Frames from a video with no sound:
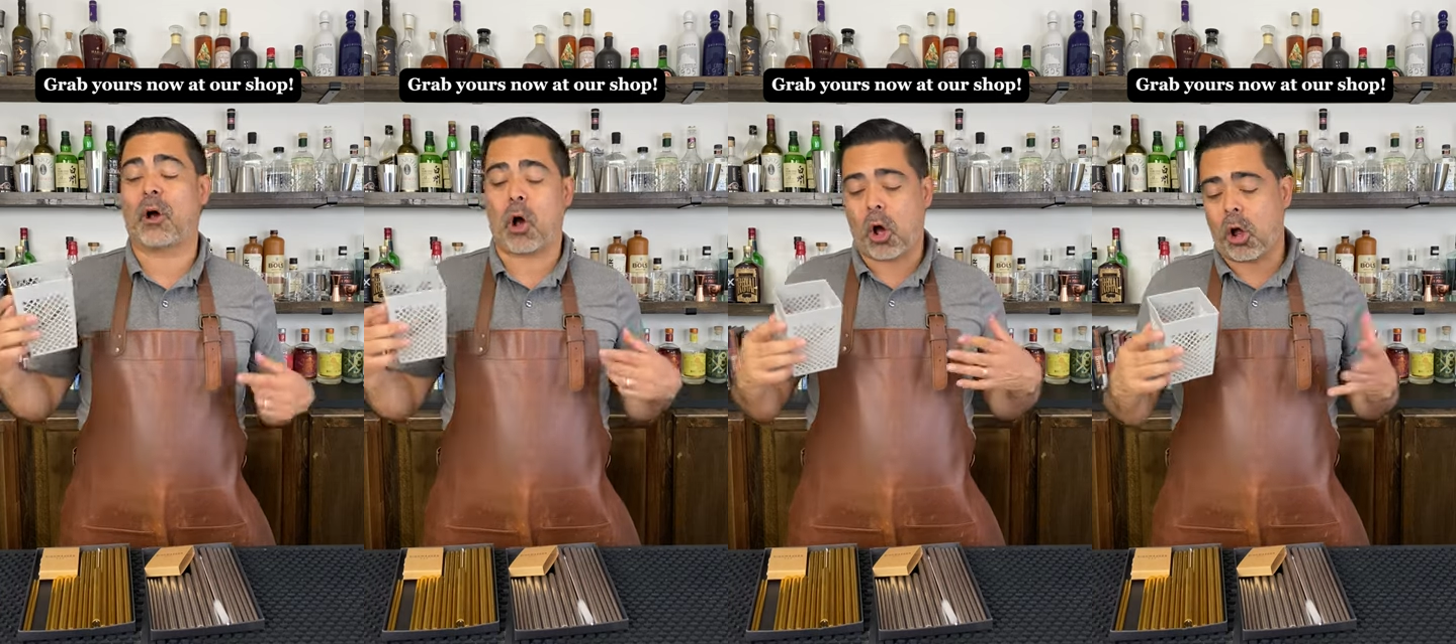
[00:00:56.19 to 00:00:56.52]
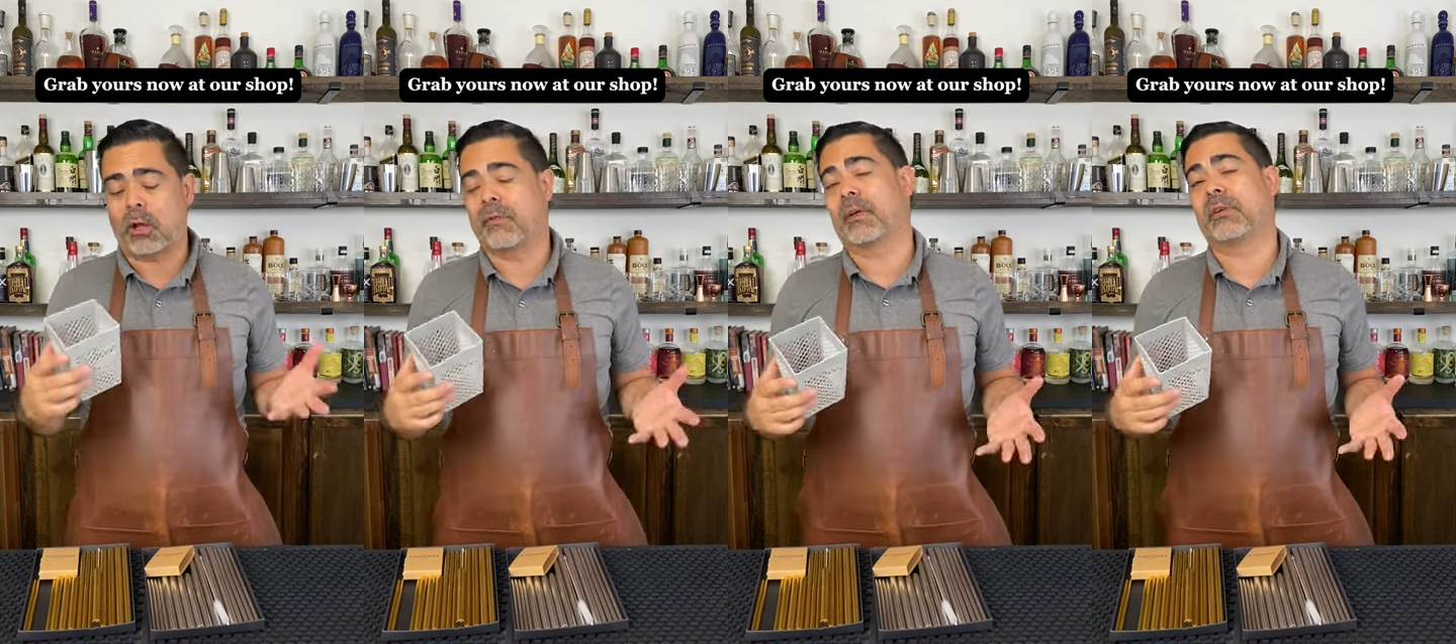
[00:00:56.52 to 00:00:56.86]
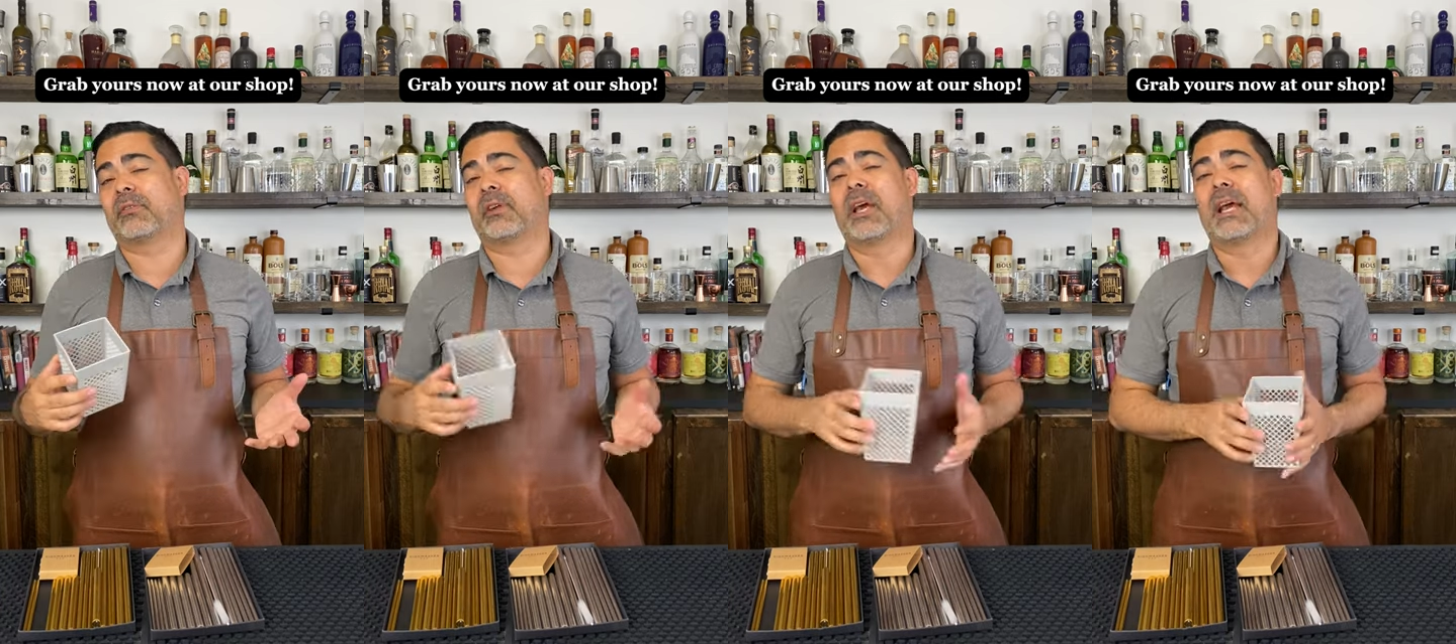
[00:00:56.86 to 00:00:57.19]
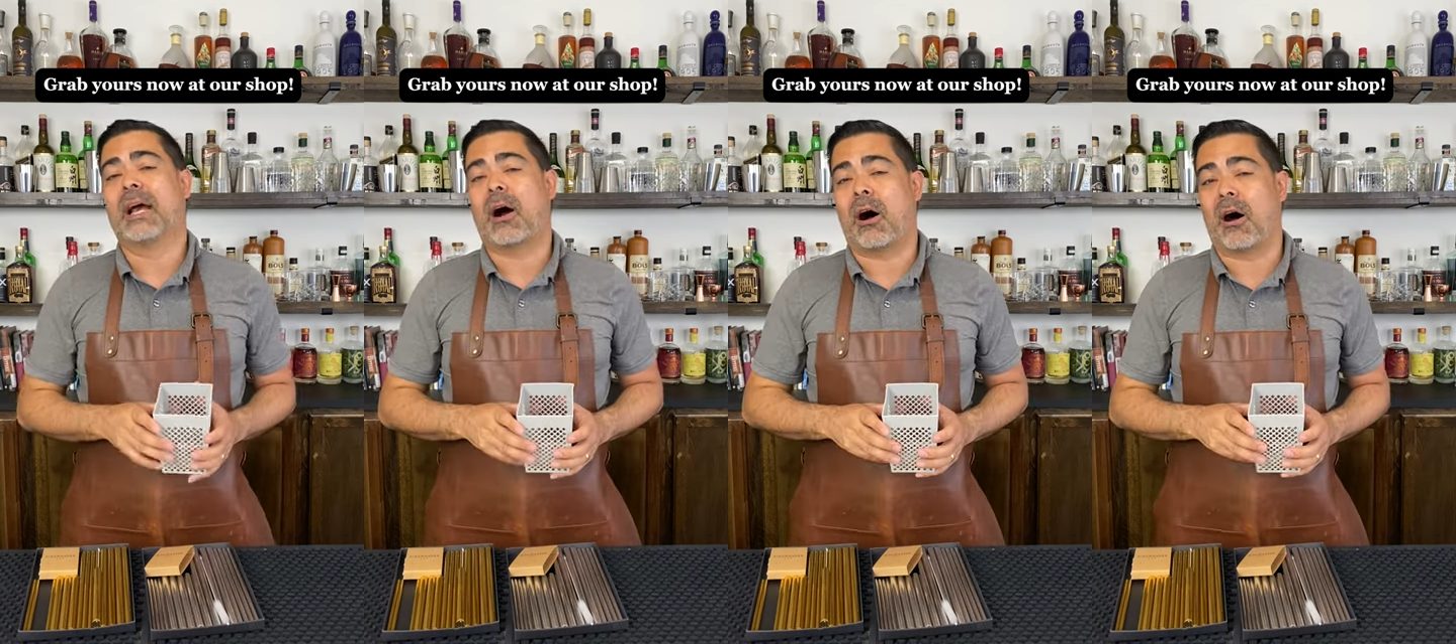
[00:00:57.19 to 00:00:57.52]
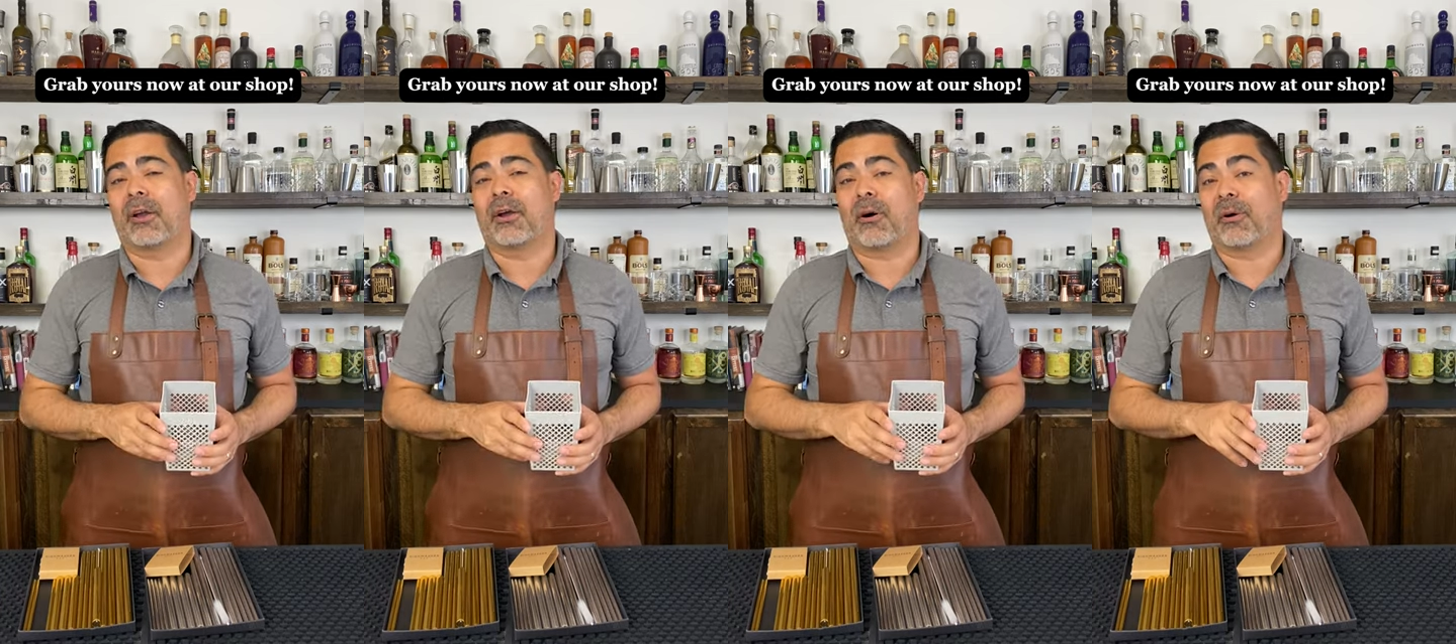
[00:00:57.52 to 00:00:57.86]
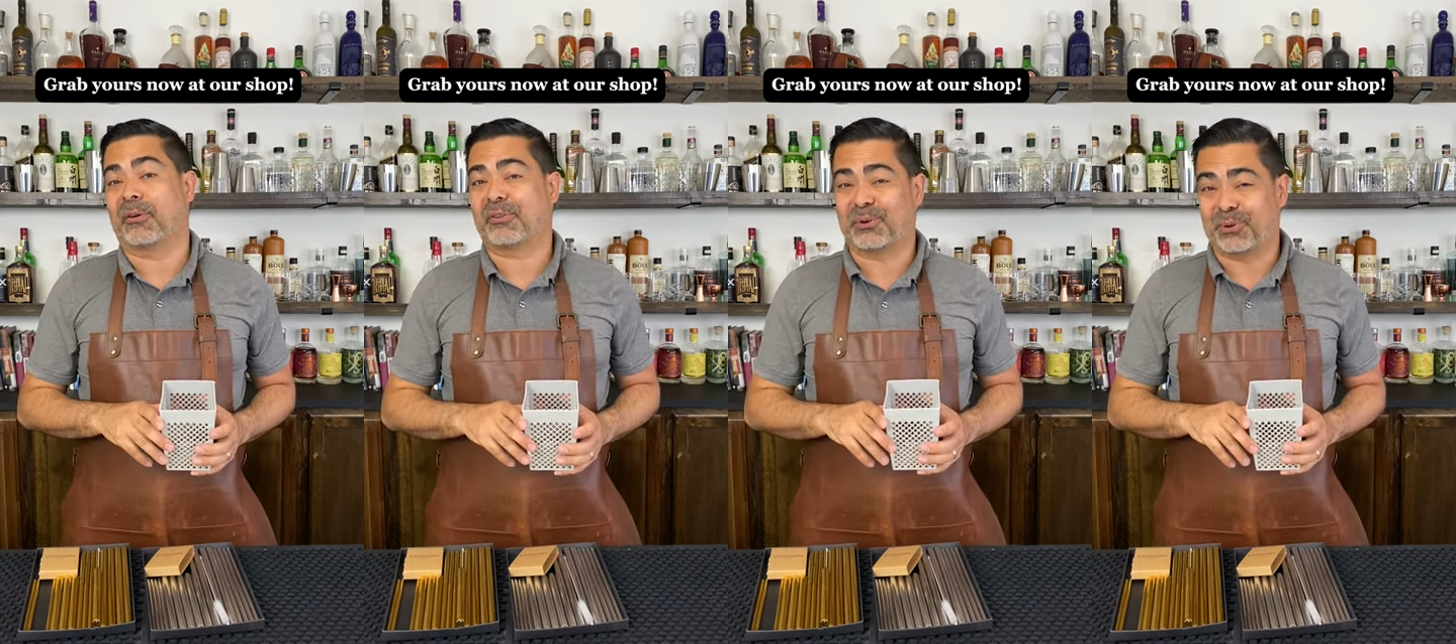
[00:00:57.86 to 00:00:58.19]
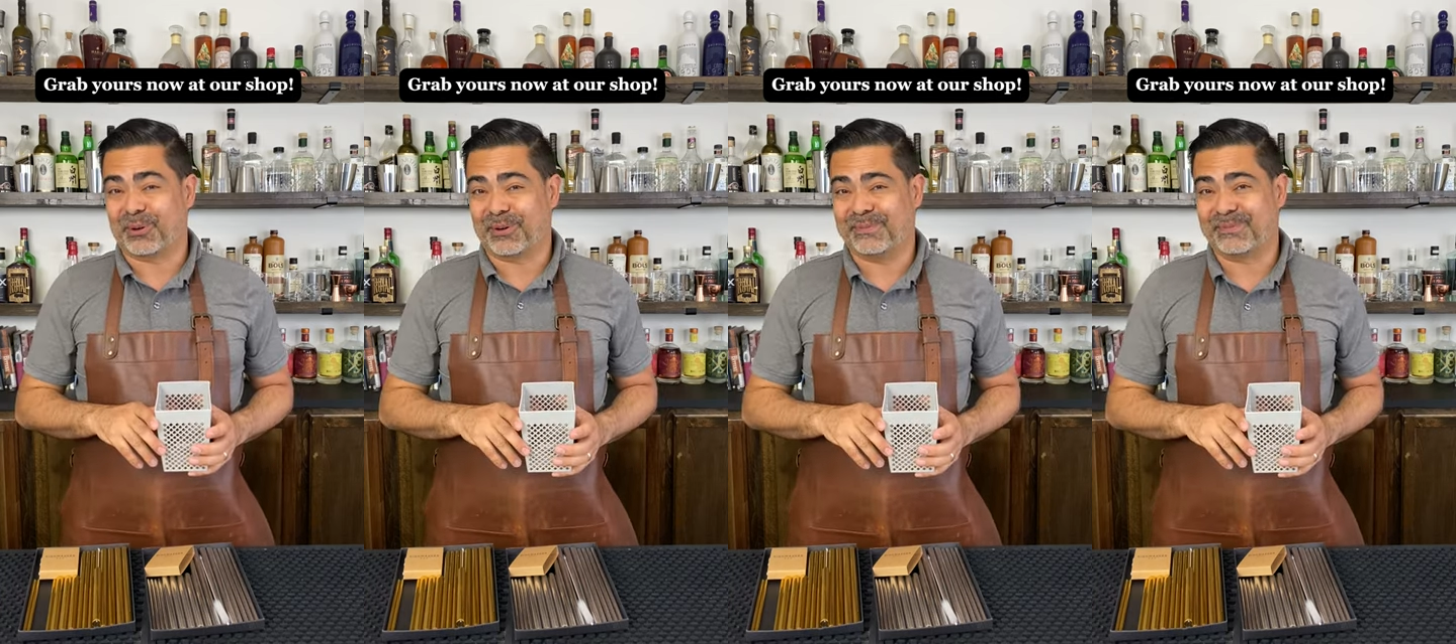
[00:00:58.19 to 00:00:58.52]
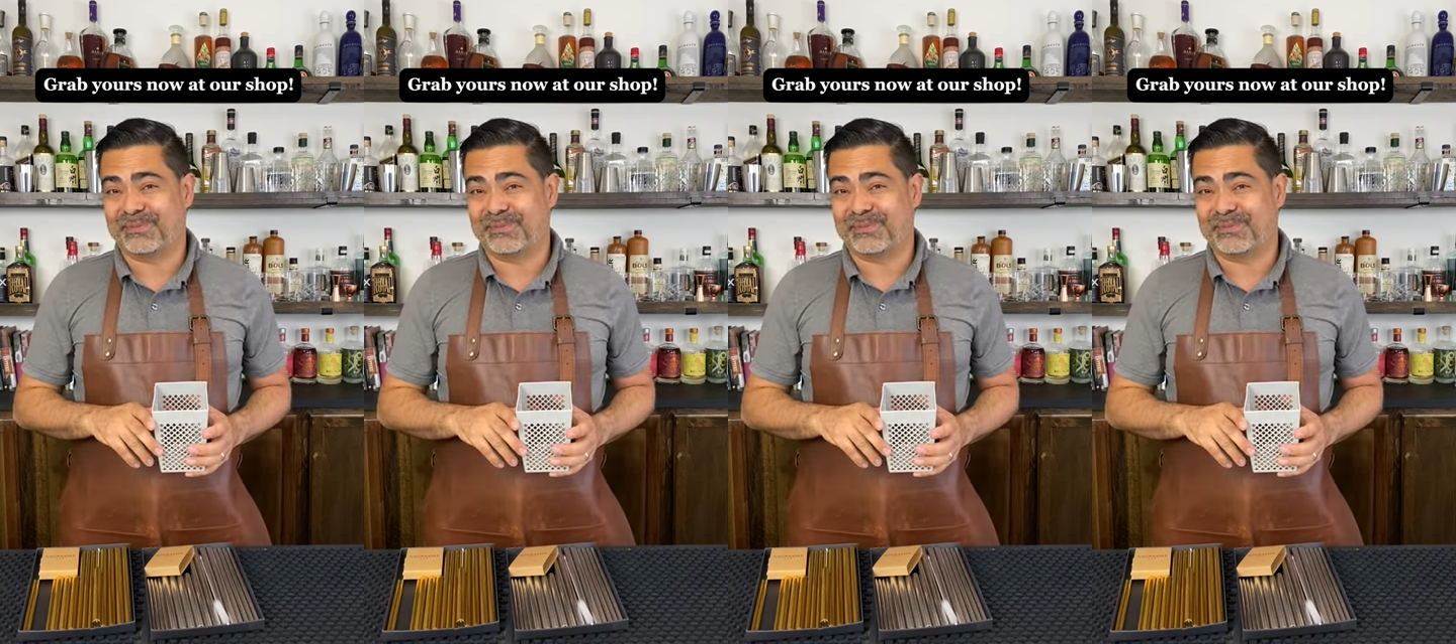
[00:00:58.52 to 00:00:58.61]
all of this on our store.